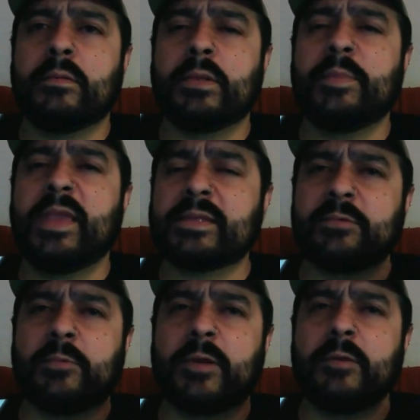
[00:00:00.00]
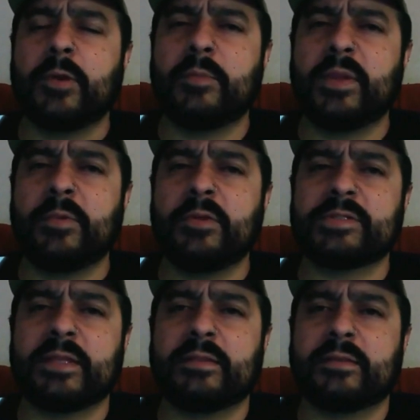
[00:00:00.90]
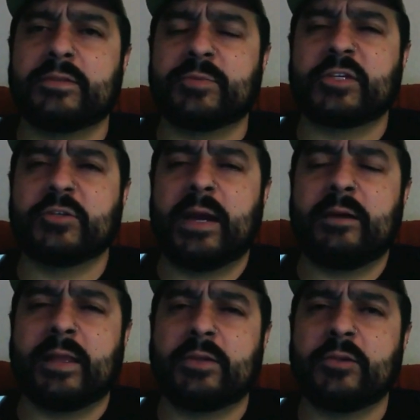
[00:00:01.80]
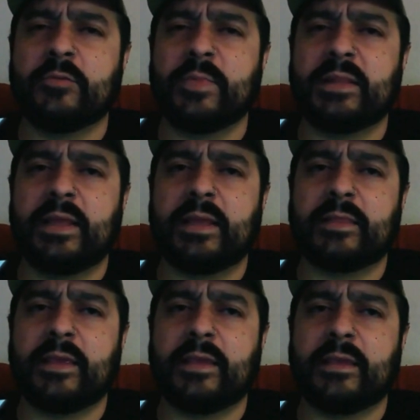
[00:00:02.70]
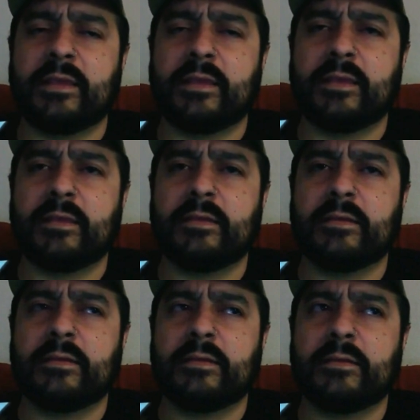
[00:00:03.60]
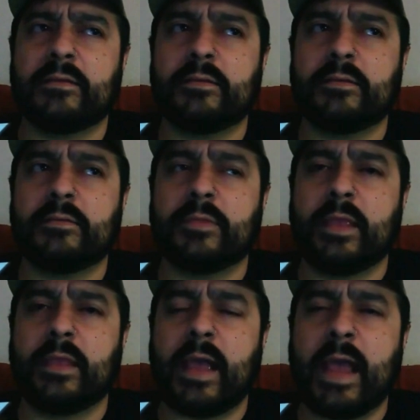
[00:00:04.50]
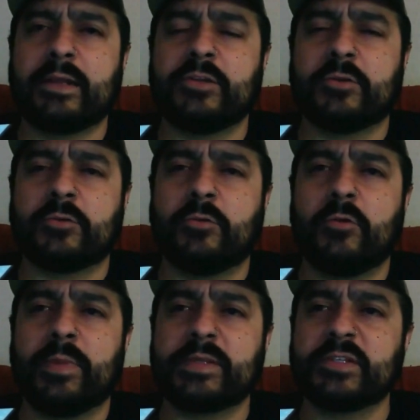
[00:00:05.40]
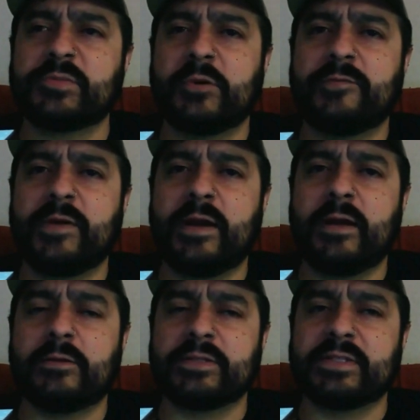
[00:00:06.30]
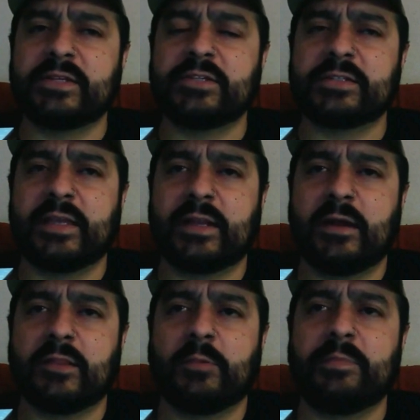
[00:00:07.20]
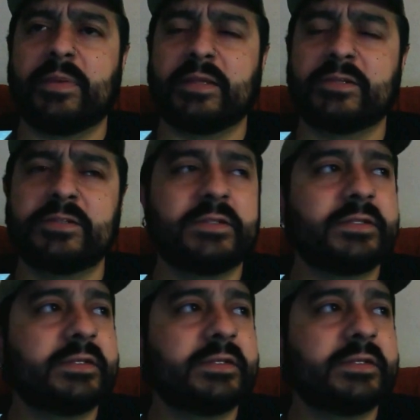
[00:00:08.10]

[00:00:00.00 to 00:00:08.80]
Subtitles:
Well, let me ask, what do you mean when you said stretch you out? Like, do you mean like they added to your Google business profile, or is that just like on the web page?